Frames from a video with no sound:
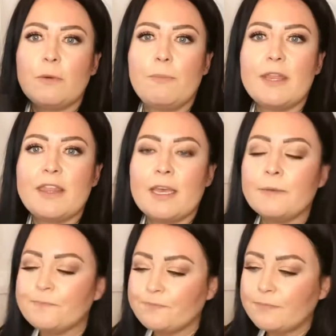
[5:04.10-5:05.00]
will put the
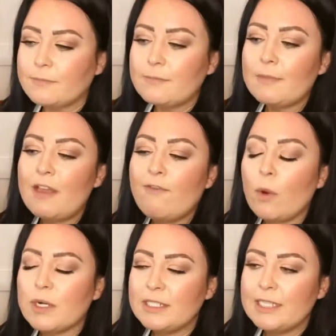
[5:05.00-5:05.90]

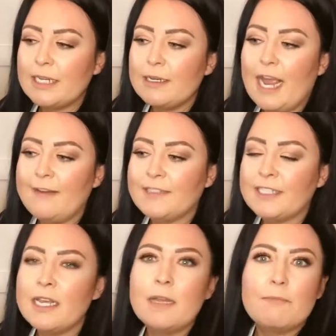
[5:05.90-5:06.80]
forks and
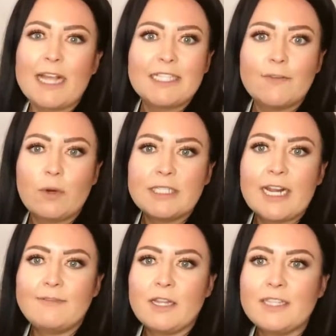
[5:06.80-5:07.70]
knives, plastic forks and
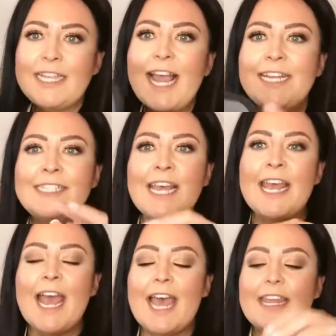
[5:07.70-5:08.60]
knives on the sides.
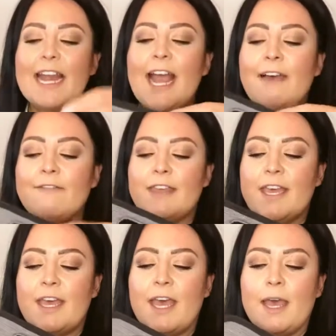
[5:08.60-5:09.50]
And then I have
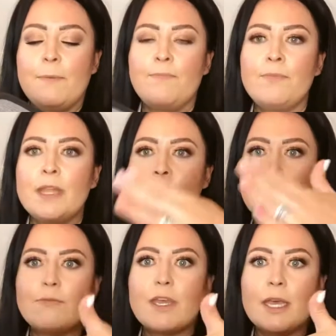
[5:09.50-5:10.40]
the, um,
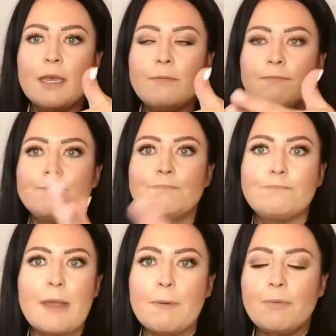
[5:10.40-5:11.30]
the
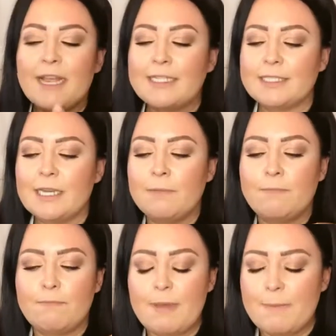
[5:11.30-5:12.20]
paper plates and
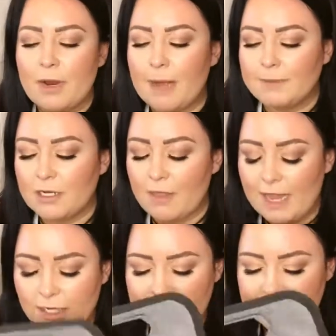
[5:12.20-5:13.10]
paper cups and all
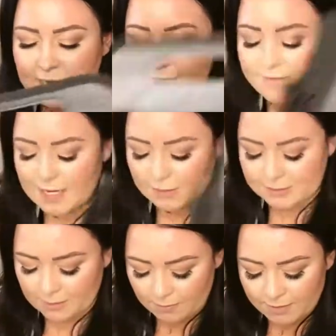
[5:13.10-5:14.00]
that good stuff there.
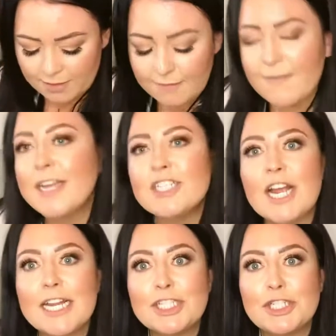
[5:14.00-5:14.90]
So the fine
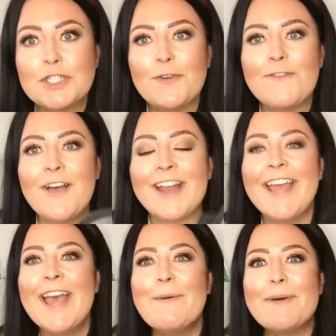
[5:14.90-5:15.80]
china is just for fun.
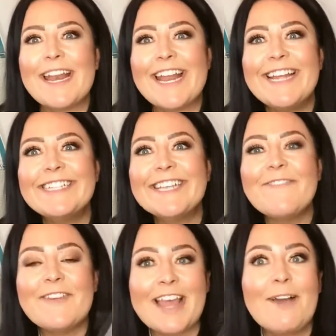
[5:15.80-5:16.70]
But it is,
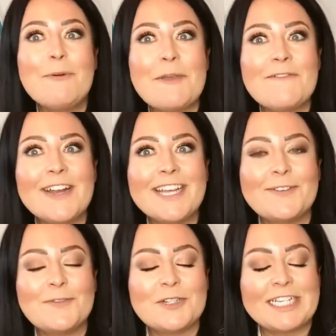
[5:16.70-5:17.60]
a, that would be a fun
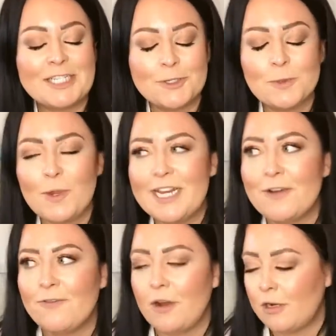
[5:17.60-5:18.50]
gift for teachers. One
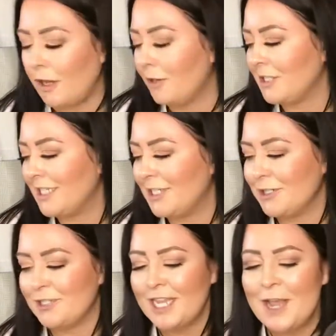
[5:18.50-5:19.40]
year for our daughter's
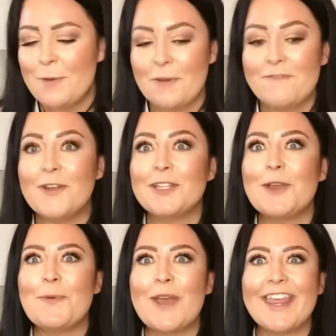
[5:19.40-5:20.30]
teachers, we filled
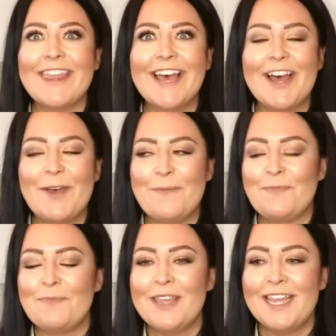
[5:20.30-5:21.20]
it with
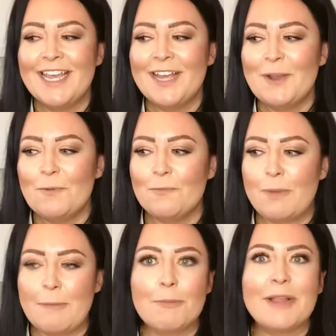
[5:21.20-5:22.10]
um,
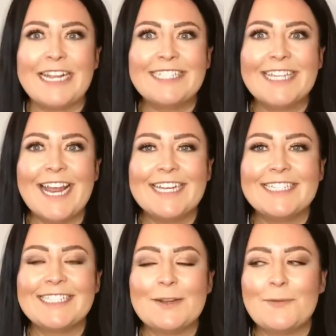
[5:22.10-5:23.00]
paper plates
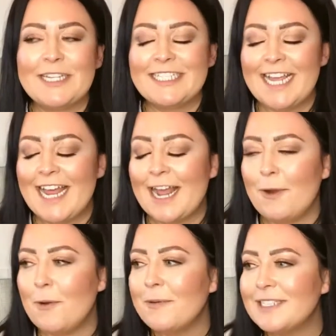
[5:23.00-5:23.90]
and we said,
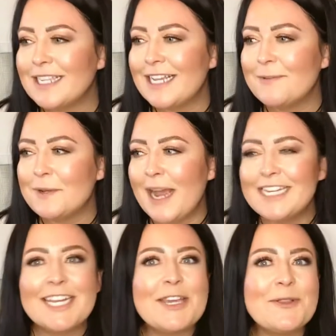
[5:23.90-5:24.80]
oh, what was the, I
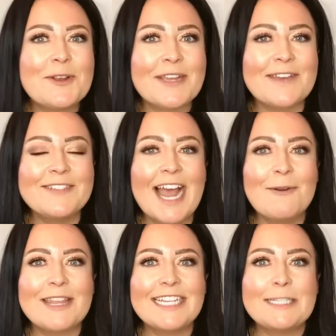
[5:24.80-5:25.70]
did a cute little gift tag
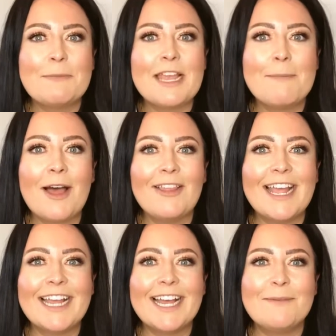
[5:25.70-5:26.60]
with it. Something about
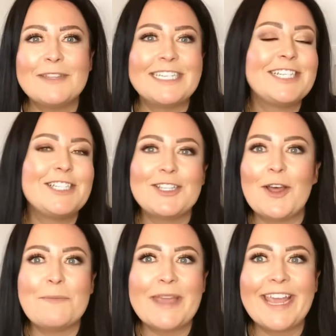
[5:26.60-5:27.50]
like um, the dishes
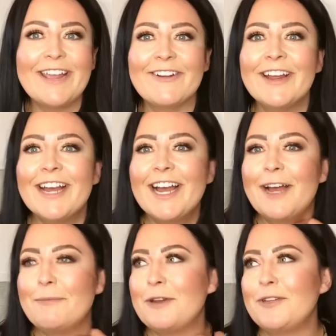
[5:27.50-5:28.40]
on me or,
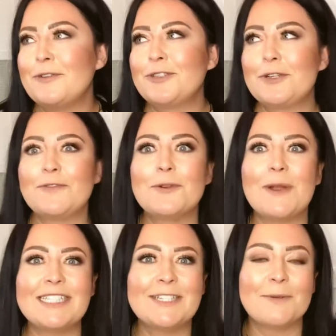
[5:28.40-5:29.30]
um, you know, you deserve to
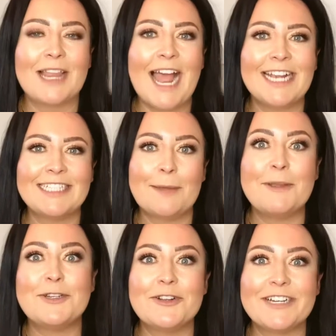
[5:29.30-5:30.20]
rest and relax. Let
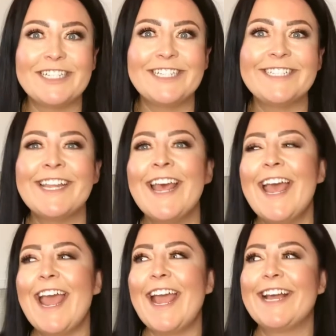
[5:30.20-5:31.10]
me do your dishes.
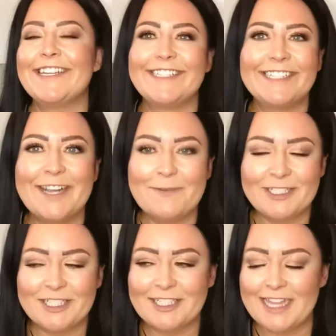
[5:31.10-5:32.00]
And it
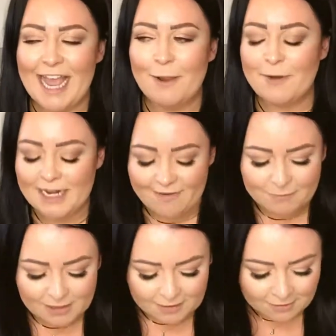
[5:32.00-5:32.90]
was just that. And we gave them
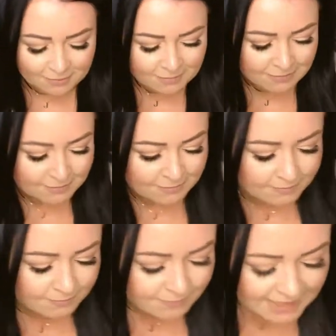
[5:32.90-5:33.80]
a little
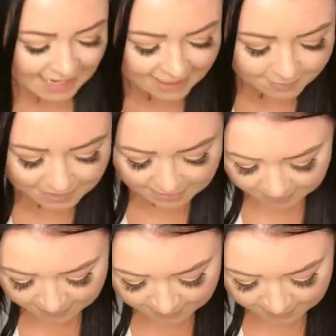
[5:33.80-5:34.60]
caddy with